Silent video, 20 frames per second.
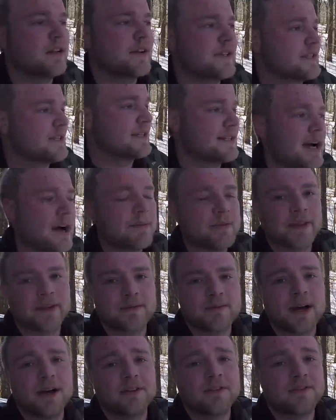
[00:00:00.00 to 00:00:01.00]
close to the top of
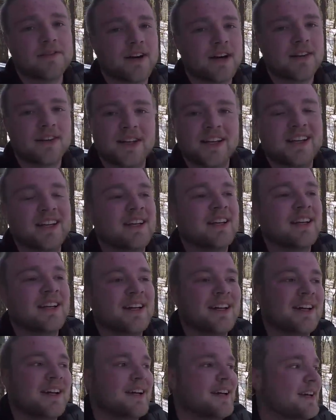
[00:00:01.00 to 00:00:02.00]
this mountain finally,
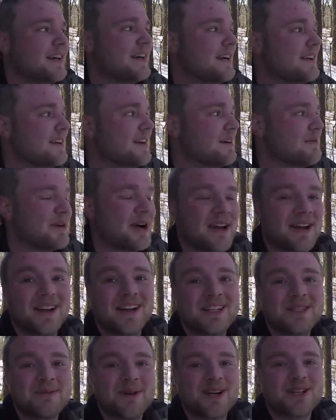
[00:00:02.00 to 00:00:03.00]
and my
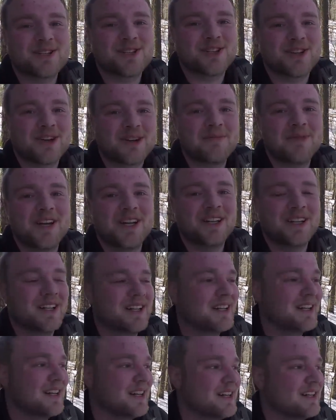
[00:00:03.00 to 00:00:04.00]
spirits are starting to be
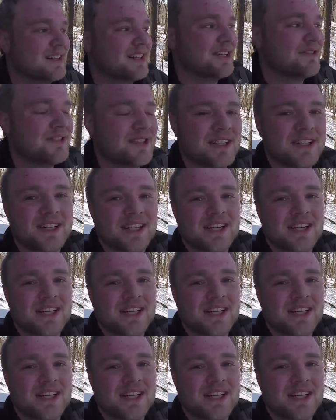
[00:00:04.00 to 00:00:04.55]
lifted